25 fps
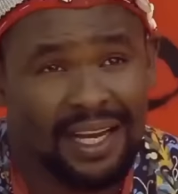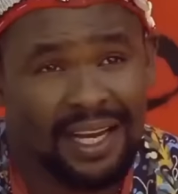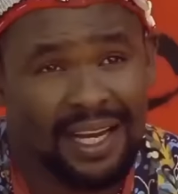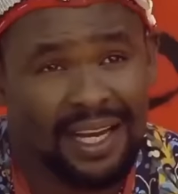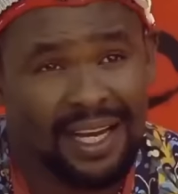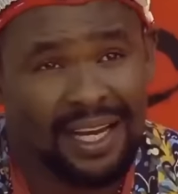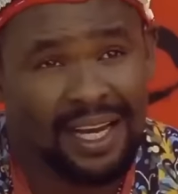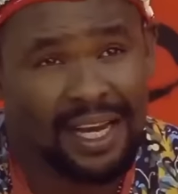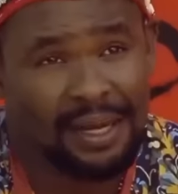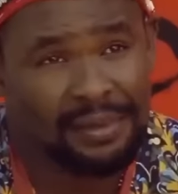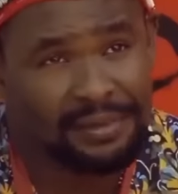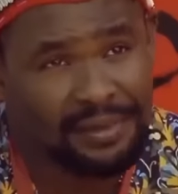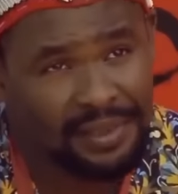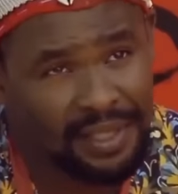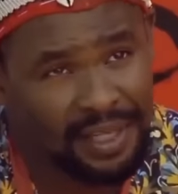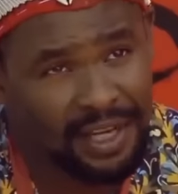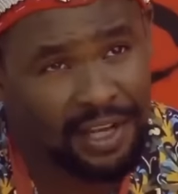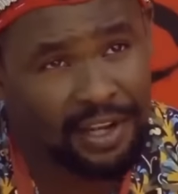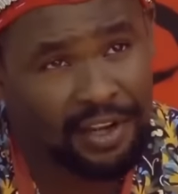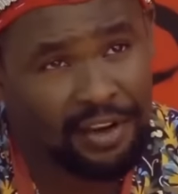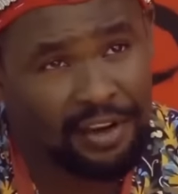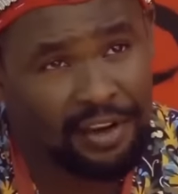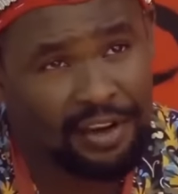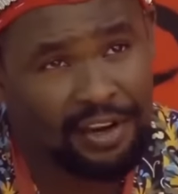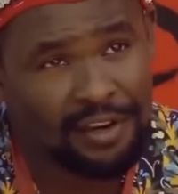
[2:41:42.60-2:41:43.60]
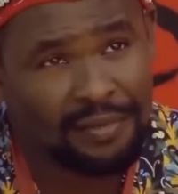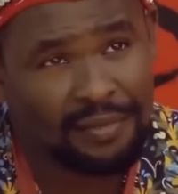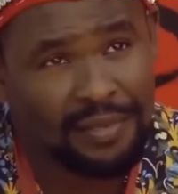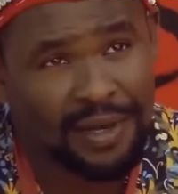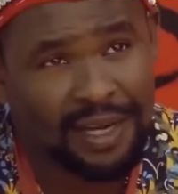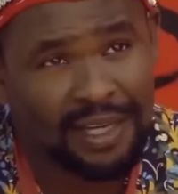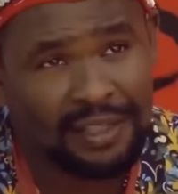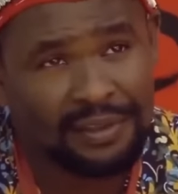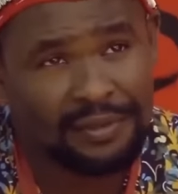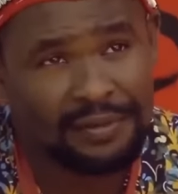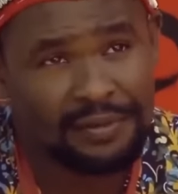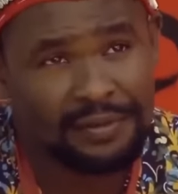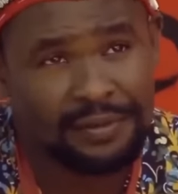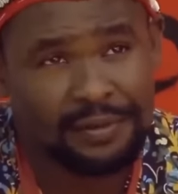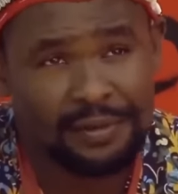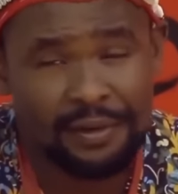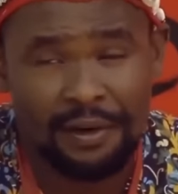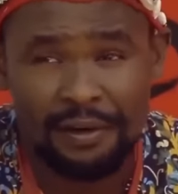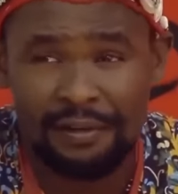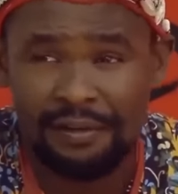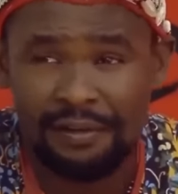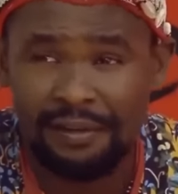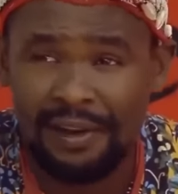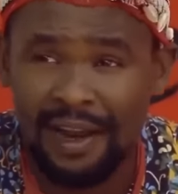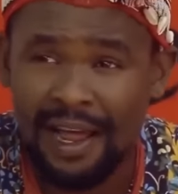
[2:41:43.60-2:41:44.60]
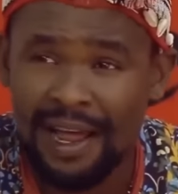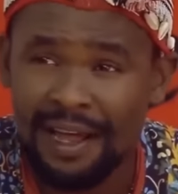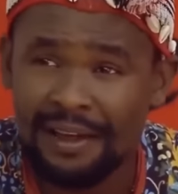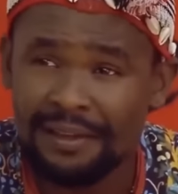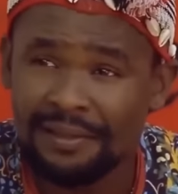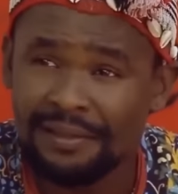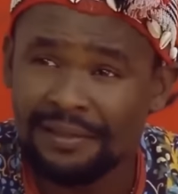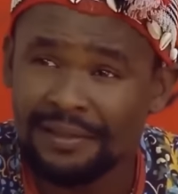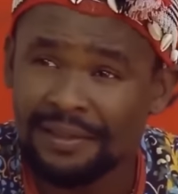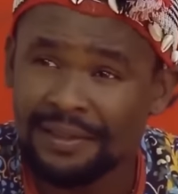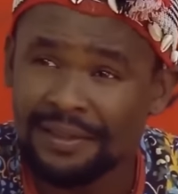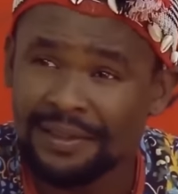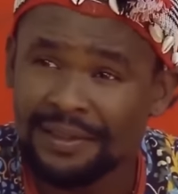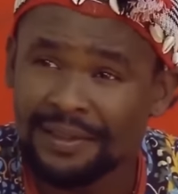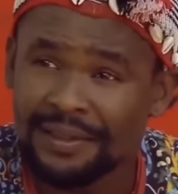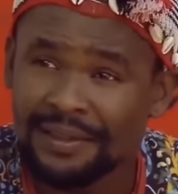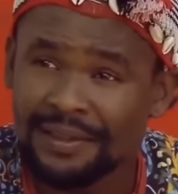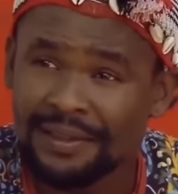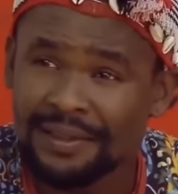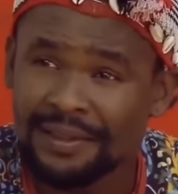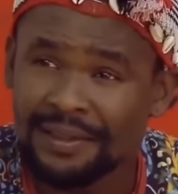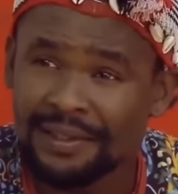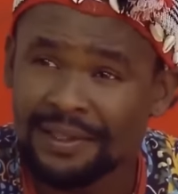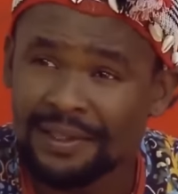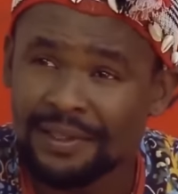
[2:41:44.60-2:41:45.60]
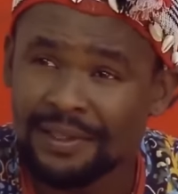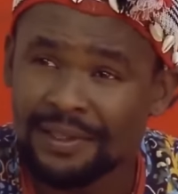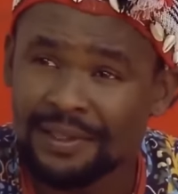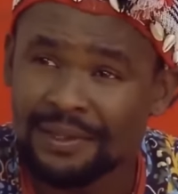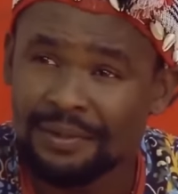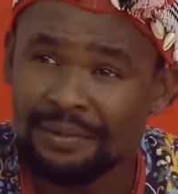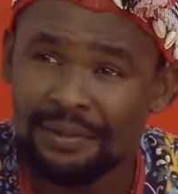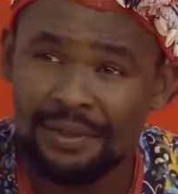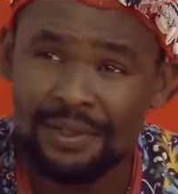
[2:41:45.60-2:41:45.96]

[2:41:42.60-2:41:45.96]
I'm still a young man full of life with